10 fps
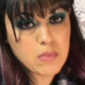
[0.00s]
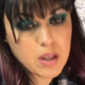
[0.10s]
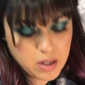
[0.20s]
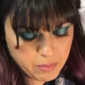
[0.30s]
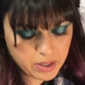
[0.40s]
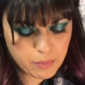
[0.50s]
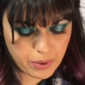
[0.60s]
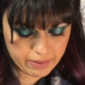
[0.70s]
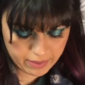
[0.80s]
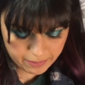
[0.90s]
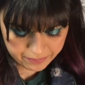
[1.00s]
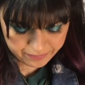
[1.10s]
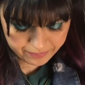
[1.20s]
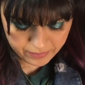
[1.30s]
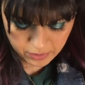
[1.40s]
And I'm gonna break them.
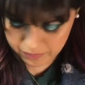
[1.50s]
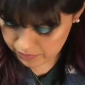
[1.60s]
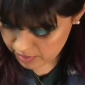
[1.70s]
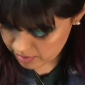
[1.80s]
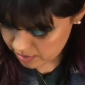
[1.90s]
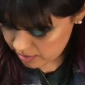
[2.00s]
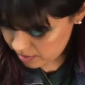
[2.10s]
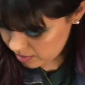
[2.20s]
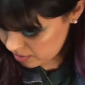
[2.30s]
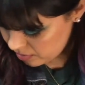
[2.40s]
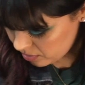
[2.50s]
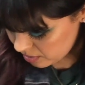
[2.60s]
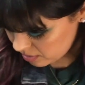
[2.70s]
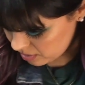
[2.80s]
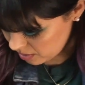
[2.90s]
No. So
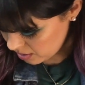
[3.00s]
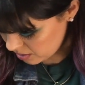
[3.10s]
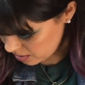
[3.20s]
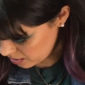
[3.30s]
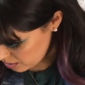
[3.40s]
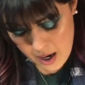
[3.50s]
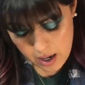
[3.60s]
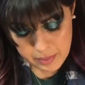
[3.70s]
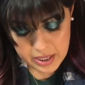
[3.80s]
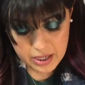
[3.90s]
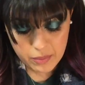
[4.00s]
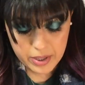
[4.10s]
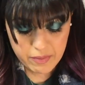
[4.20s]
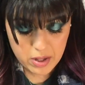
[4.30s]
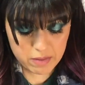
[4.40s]
let's see. I'm gonna get rid
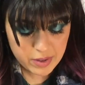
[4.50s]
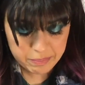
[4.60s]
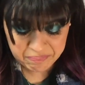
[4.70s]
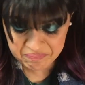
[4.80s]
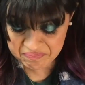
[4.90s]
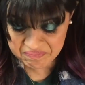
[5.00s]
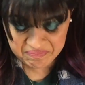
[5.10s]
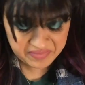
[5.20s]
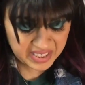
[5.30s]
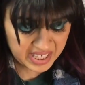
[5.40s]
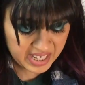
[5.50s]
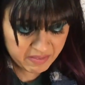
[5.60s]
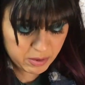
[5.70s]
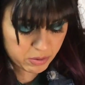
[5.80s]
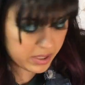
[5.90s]
of all of them. I
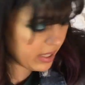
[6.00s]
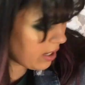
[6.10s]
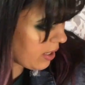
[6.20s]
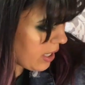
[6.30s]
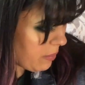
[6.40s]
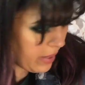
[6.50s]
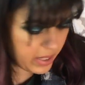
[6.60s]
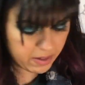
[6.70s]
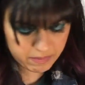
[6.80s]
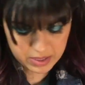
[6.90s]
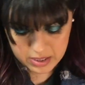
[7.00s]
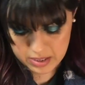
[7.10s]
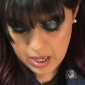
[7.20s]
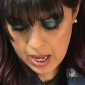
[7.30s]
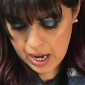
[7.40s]
have no desire to keep any of these.
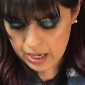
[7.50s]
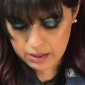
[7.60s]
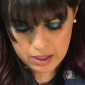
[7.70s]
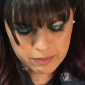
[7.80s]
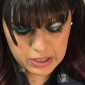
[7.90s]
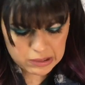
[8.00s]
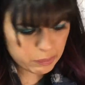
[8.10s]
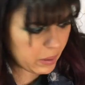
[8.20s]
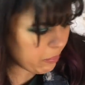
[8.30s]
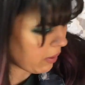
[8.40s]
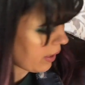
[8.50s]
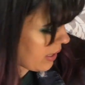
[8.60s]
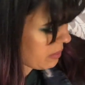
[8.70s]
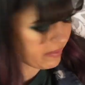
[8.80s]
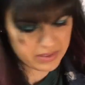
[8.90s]
I love ColourPop
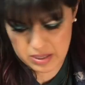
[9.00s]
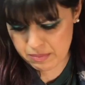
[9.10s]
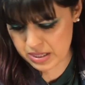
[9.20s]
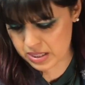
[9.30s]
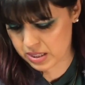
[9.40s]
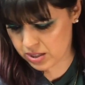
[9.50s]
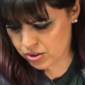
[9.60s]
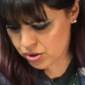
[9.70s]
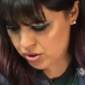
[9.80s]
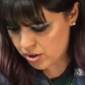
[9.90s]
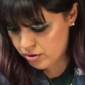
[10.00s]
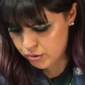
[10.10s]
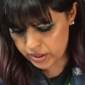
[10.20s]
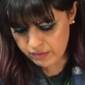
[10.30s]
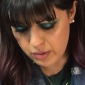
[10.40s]
products, but for some reason these just aren't
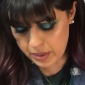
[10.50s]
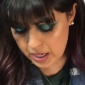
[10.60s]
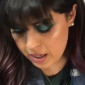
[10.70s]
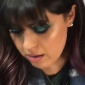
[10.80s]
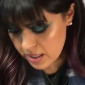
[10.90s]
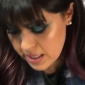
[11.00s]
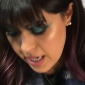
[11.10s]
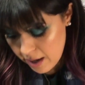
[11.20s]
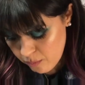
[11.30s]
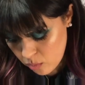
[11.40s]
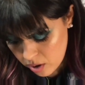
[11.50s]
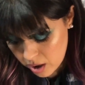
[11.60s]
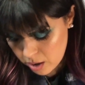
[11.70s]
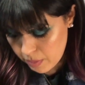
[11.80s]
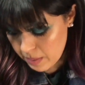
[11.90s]
doing it for me. And honestly, I have more
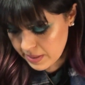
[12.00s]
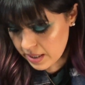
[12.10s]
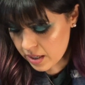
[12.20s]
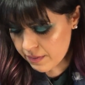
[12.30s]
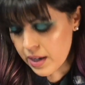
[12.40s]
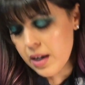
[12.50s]
ColourPop stuff.